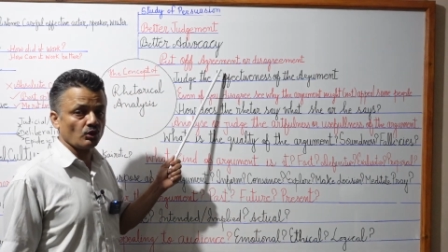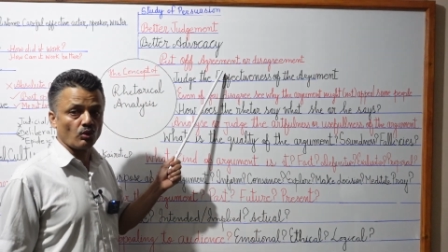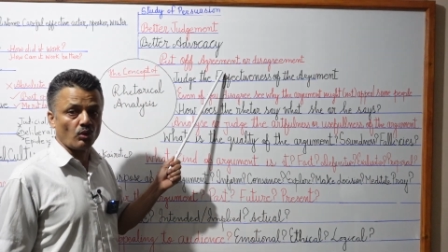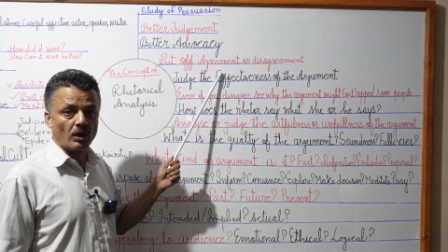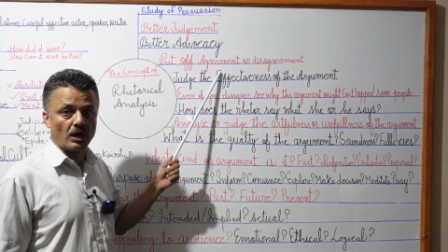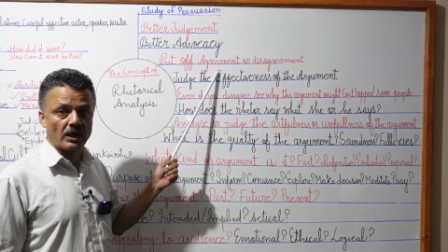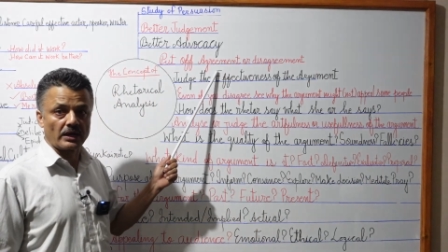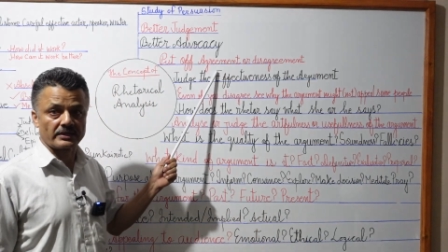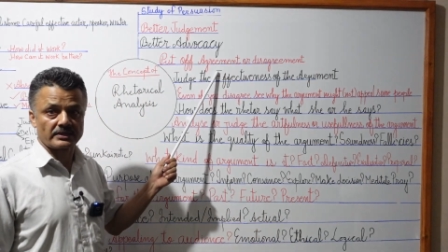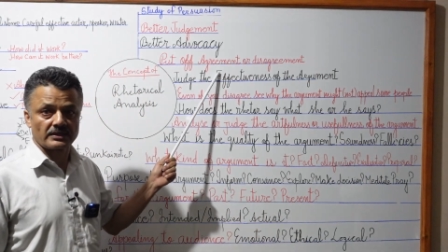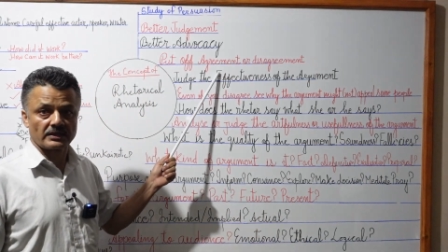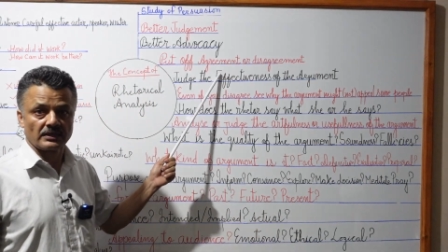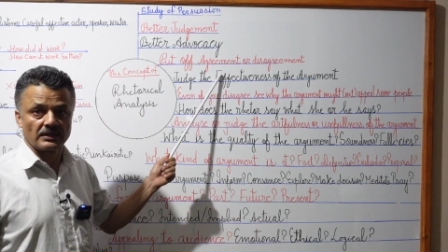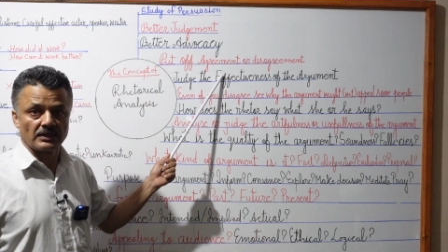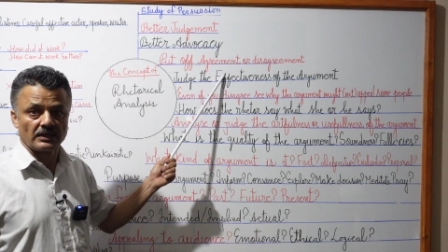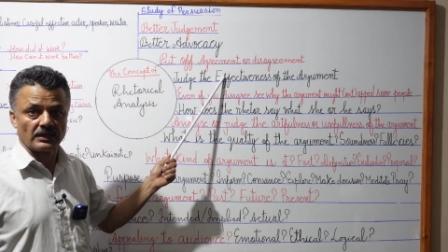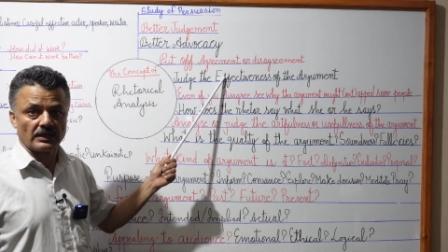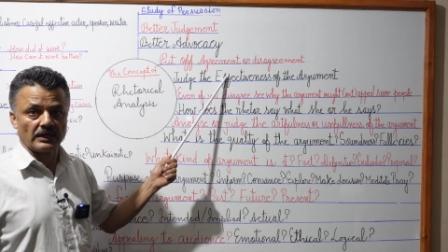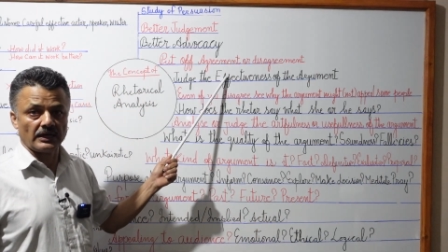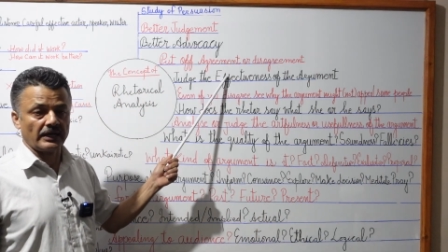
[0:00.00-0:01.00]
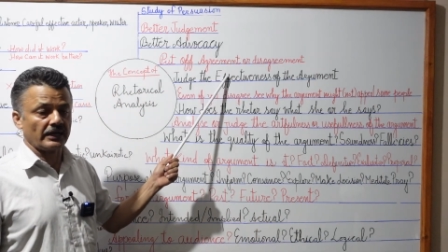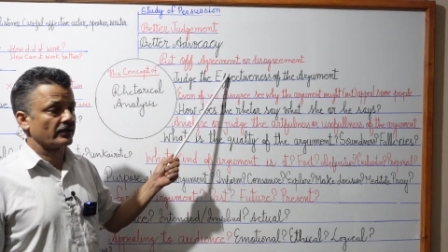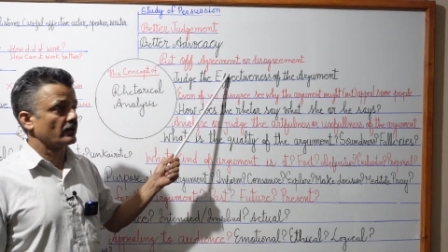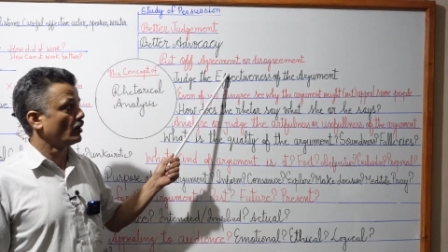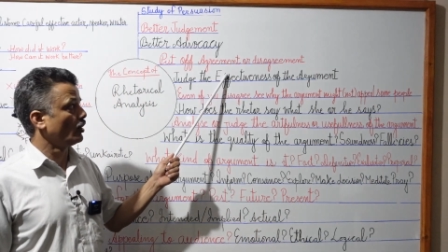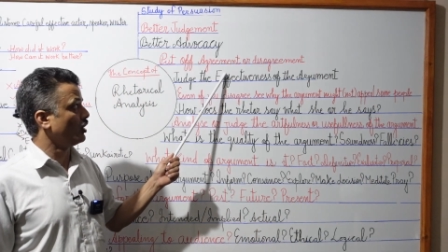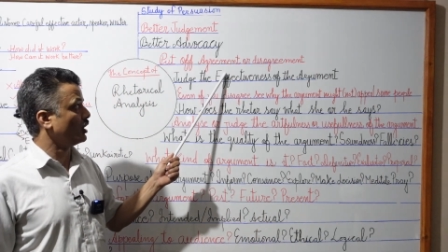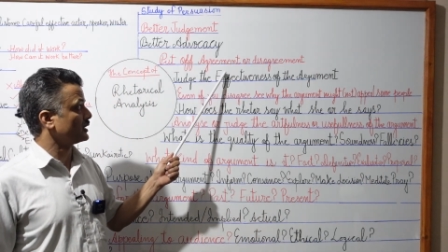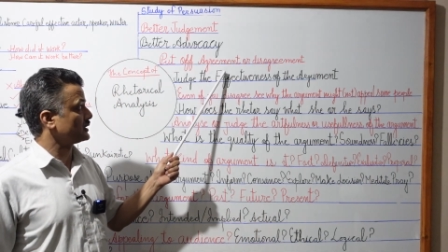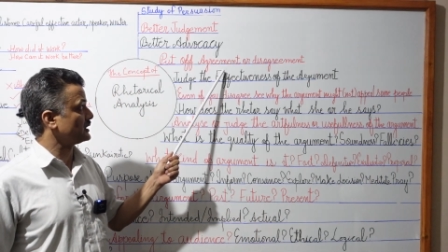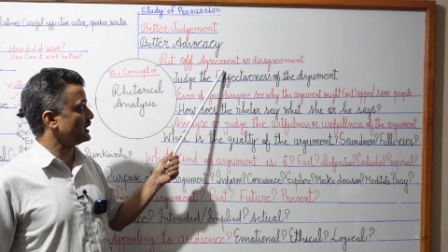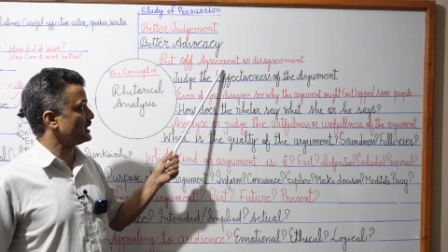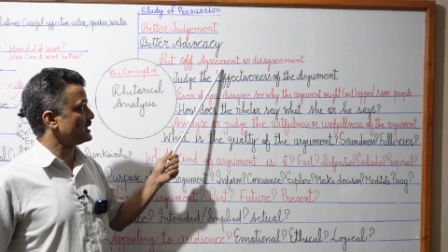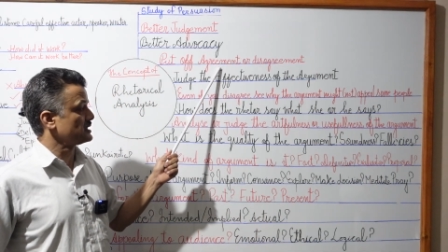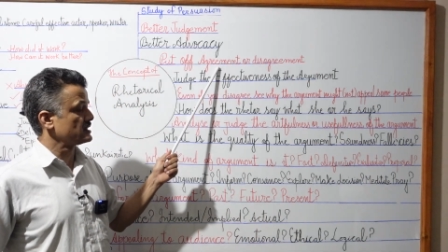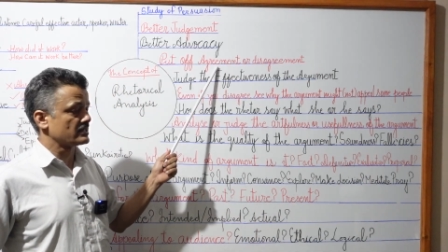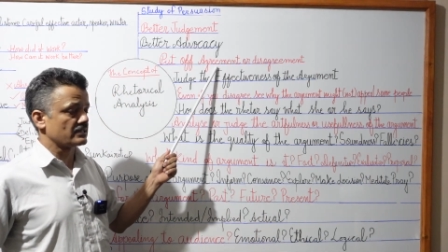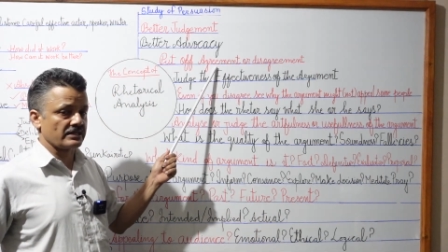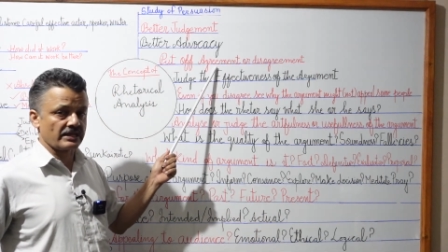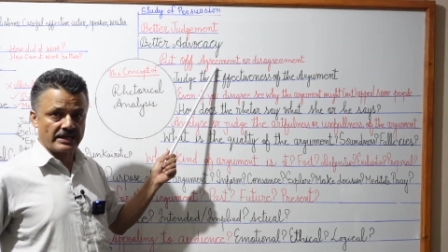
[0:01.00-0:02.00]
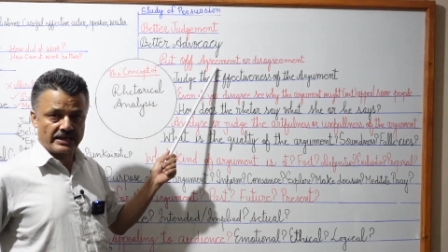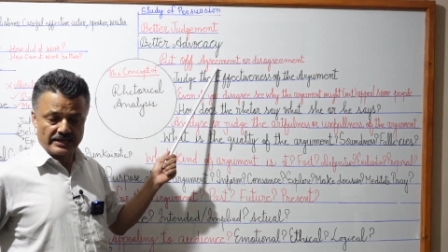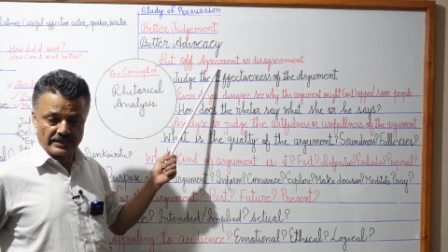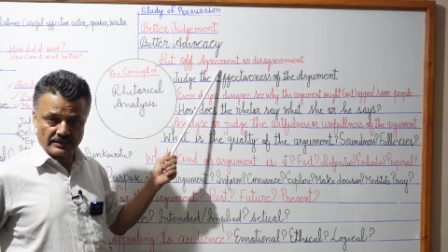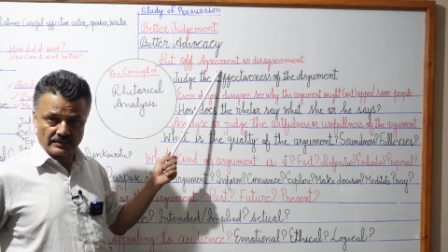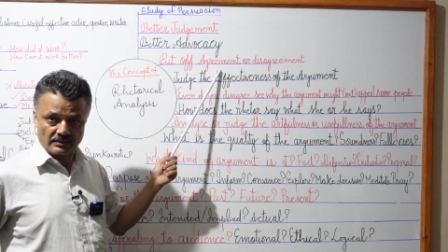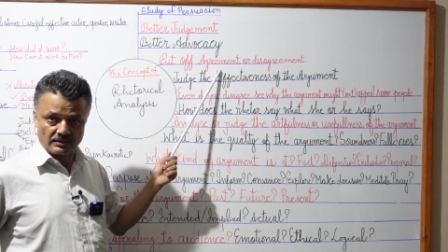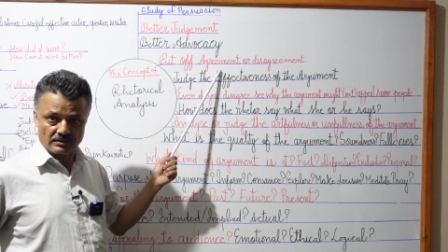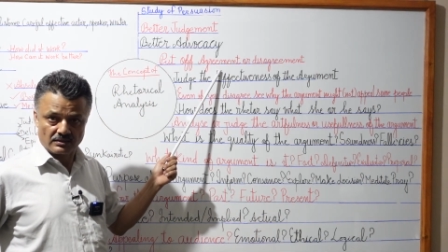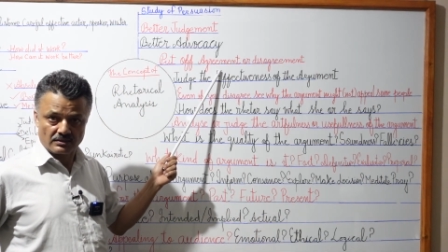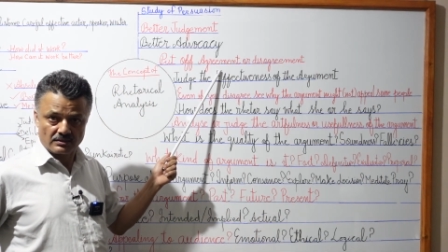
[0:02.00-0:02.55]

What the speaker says: what an author is saying.